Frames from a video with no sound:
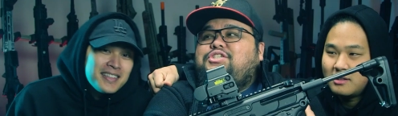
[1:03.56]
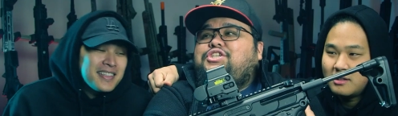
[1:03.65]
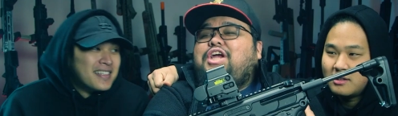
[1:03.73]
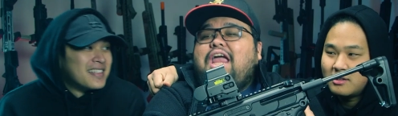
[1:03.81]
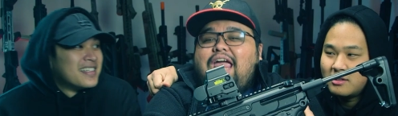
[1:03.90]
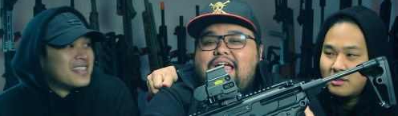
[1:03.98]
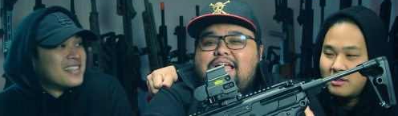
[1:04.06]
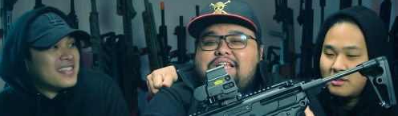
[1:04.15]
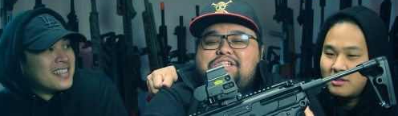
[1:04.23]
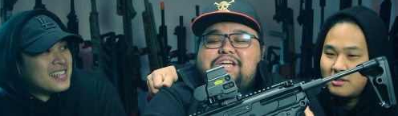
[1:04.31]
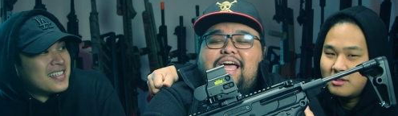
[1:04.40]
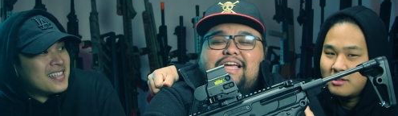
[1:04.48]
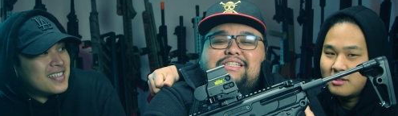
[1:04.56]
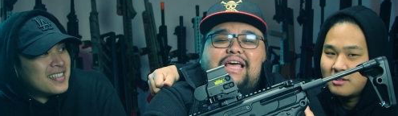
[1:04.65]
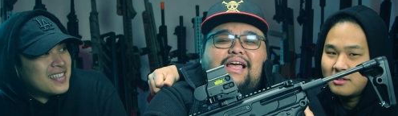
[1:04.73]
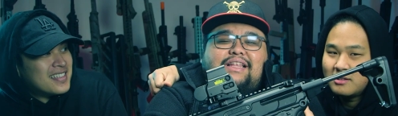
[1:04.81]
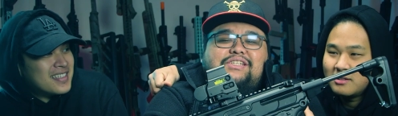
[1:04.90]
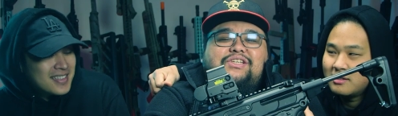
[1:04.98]
Speaker 1: change. Yeah,
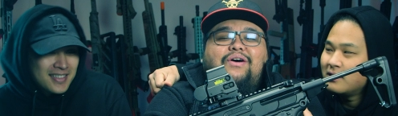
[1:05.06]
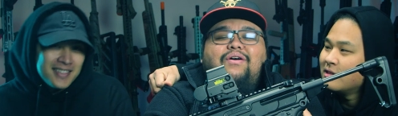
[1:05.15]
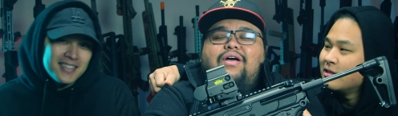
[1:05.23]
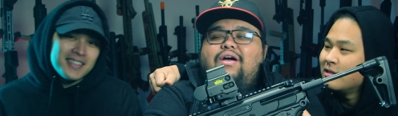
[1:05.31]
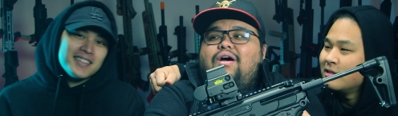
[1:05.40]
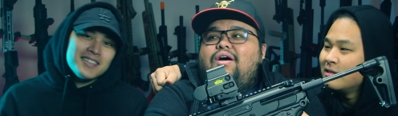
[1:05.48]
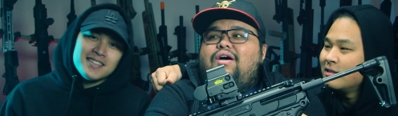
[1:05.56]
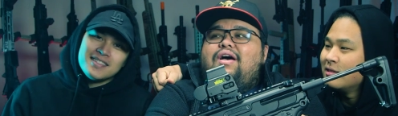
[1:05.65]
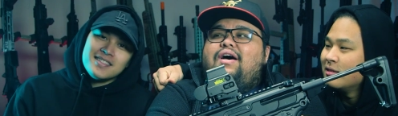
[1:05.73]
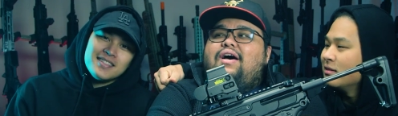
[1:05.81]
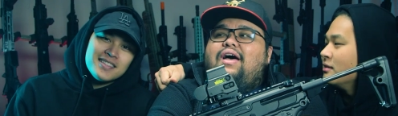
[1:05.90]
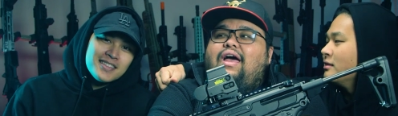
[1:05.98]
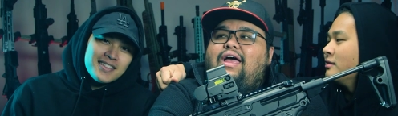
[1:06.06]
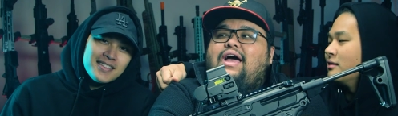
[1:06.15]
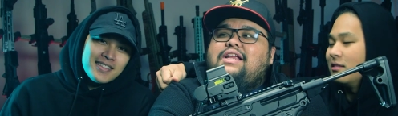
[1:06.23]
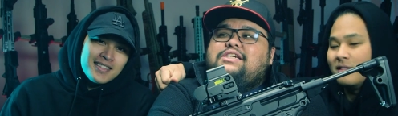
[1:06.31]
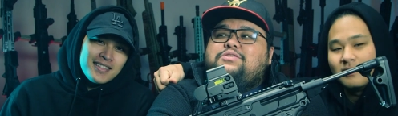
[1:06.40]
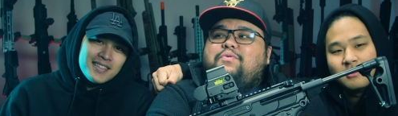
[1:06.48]
exactly. So, uh,
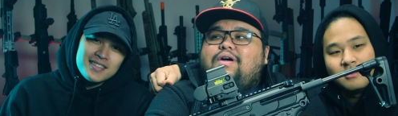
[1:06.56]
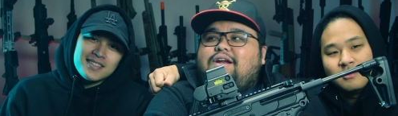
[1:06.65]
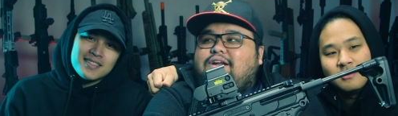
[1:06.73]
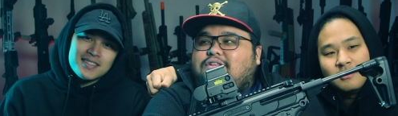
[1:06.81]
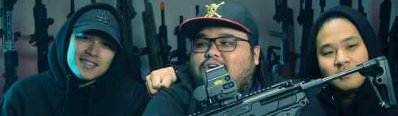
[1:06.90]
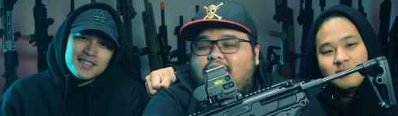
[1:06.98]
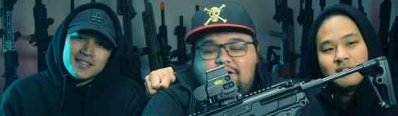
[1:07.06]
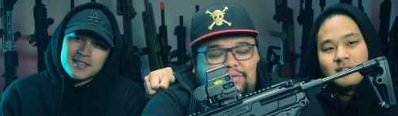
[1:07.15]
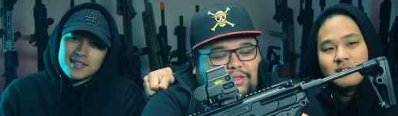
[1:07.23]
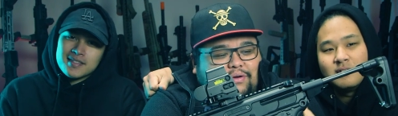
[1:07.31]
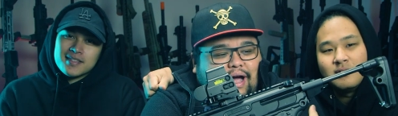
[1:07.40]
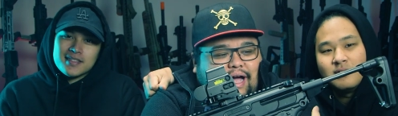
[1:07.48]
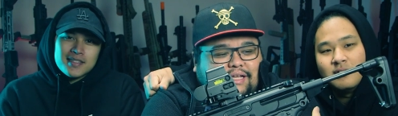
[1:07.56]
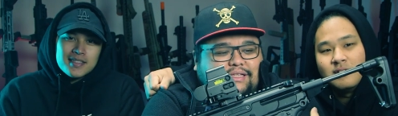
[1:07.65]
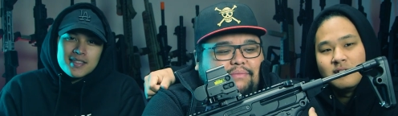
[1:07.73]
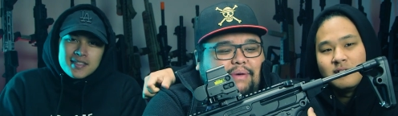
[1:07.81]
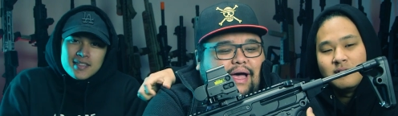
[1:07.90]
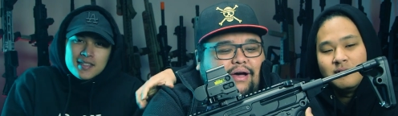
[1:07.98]
I just wanted to talk with you guys
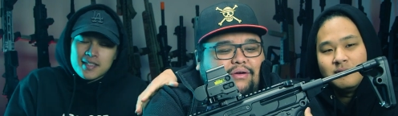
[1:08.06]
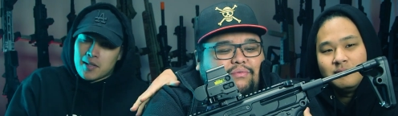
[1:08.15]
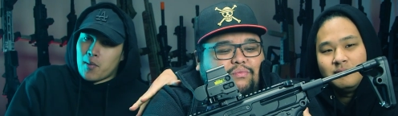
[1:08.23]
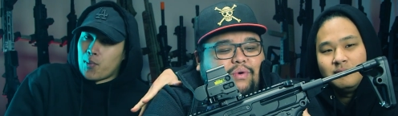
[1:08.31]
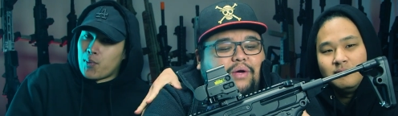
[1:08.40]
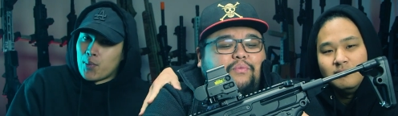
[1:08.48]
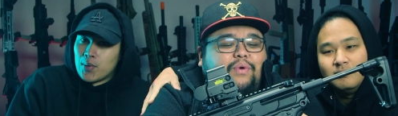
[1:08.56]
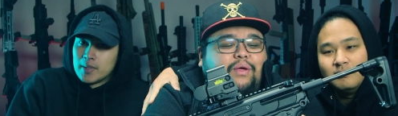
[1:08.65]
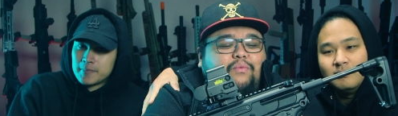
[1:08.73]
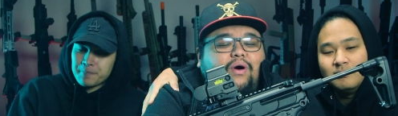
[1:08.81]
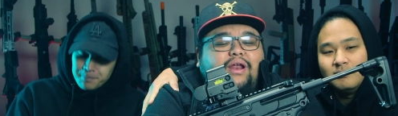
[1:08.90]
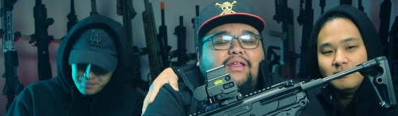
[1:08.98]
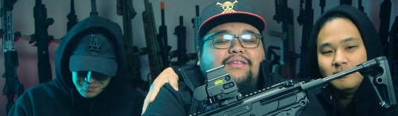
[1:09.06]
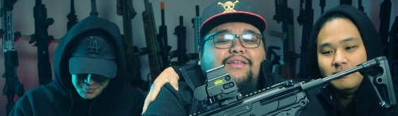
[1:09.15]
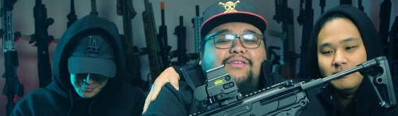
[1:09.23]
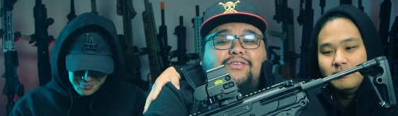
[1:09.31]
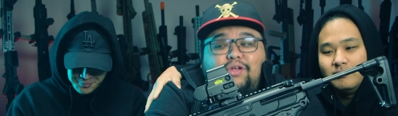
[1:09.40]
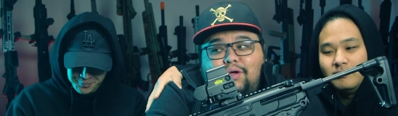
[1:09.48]
about what we wanted to
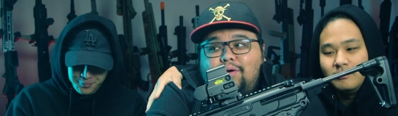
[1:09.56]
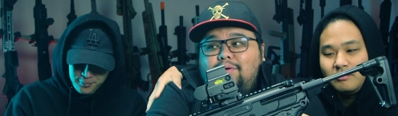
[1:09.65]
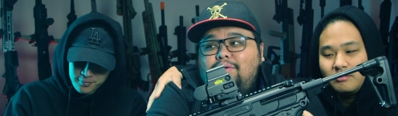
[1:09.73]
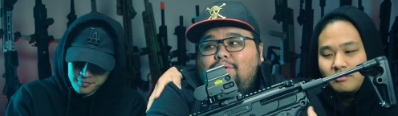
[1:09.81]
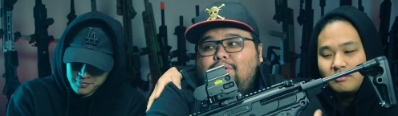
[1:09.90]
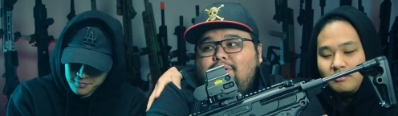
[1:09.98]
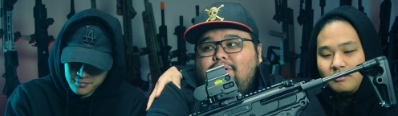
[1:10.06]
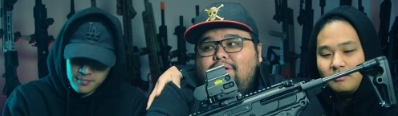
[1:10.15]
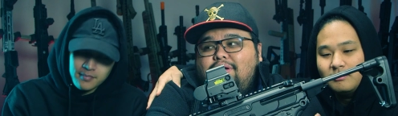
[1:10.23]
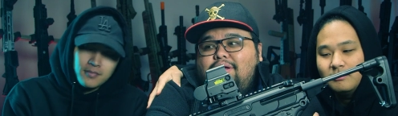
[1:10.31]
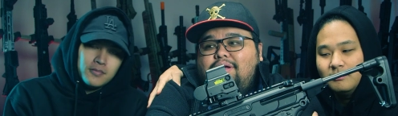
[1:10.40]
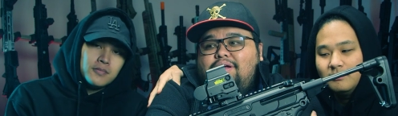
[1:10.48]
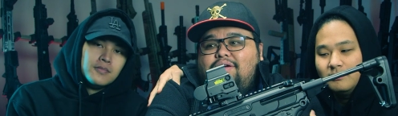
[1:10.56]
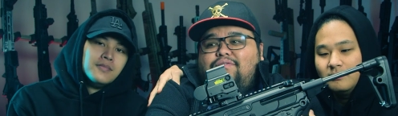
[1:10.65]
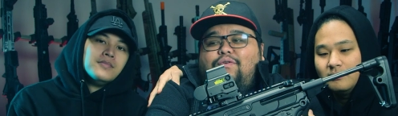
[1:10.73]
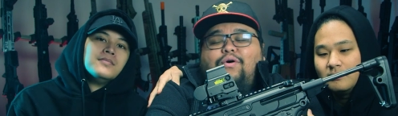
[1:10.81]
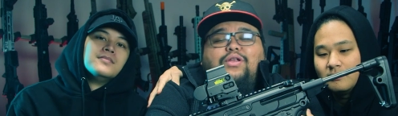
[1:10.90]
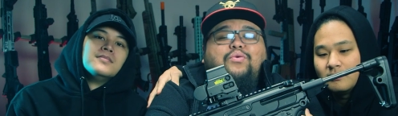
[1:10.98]
do
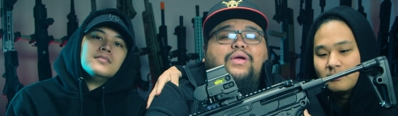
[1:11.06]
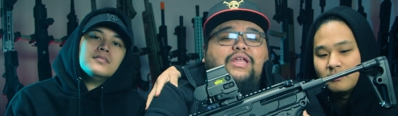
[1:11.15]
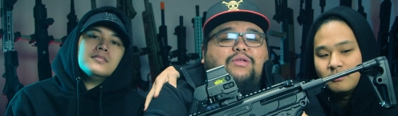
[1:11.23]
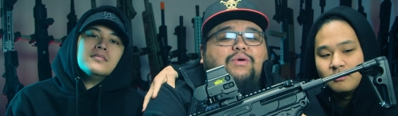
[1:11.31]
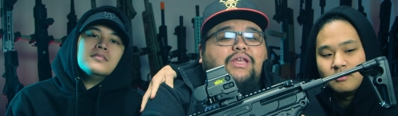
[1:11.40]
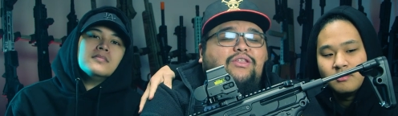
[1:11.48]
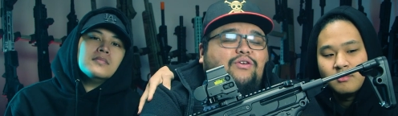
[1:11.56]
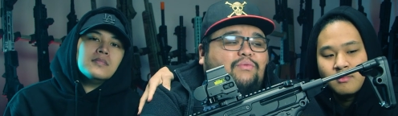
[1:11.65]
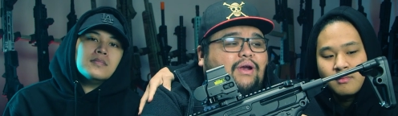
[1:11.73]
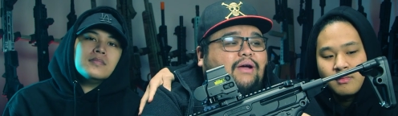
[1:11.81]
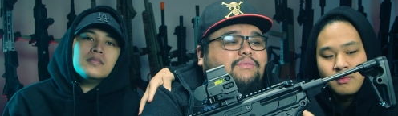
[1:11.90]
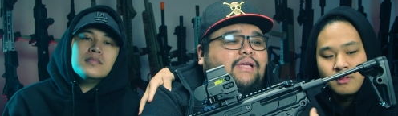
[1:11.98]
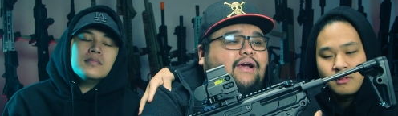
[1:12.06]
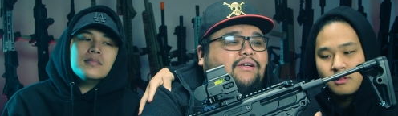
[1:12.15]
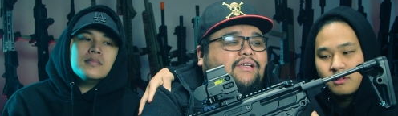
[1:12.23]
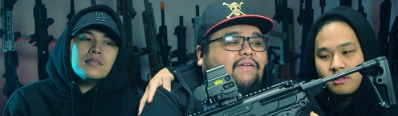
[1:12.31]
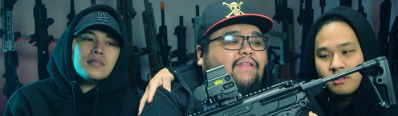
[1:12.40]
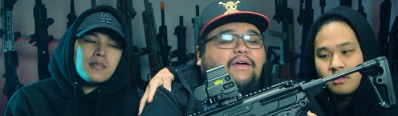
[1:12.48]
for 2022 when it comes to
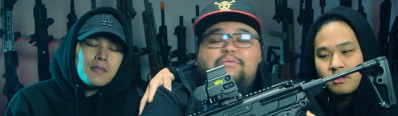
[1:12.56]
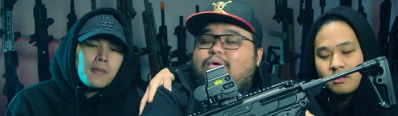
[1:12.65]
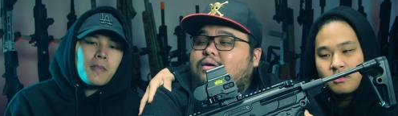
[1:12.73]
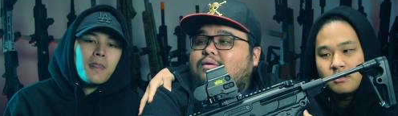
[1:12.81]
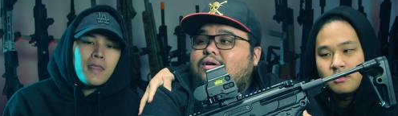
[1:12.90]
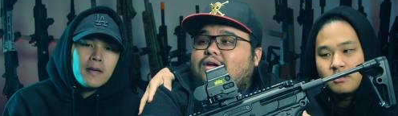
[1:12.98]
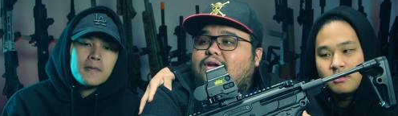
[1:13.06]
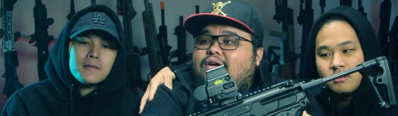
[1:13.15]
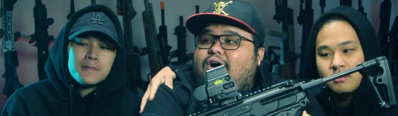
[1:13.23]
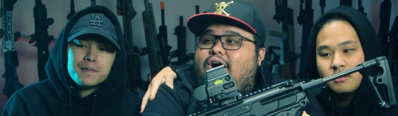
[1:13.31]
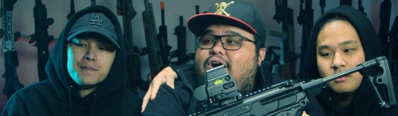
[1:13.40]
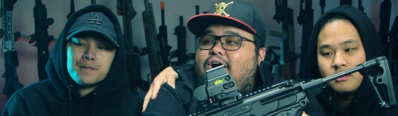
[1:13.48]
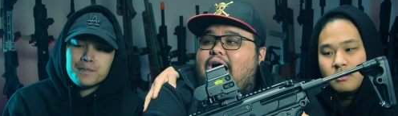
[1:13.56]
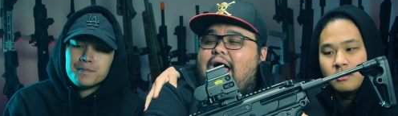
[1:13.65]
airsoft. Like what are